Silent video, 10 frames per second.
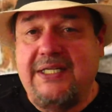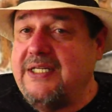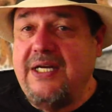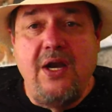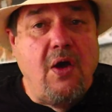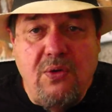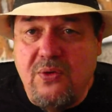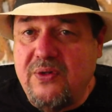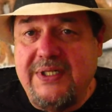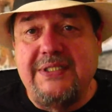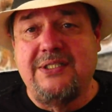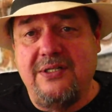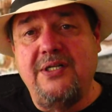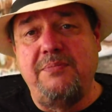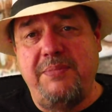and no, it's
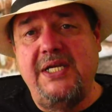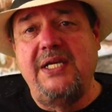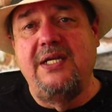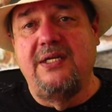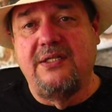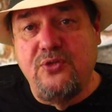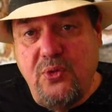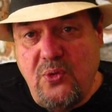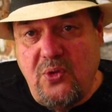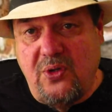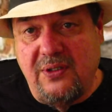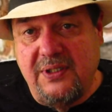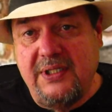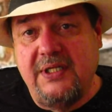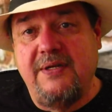going to be
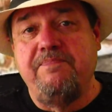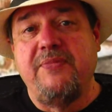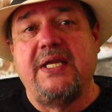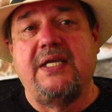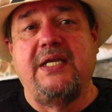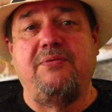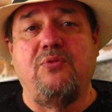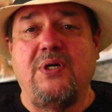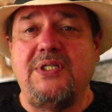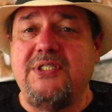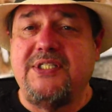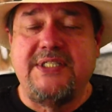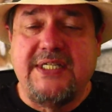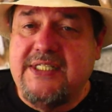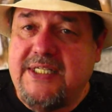cool. It runs
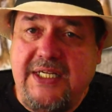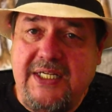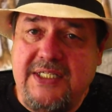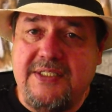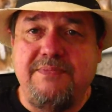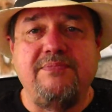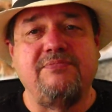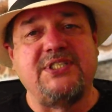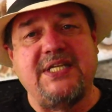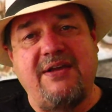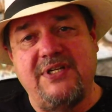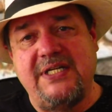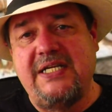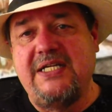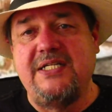60s,
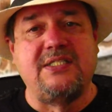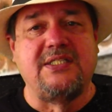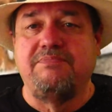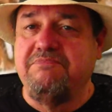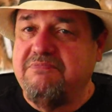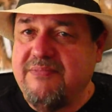70s,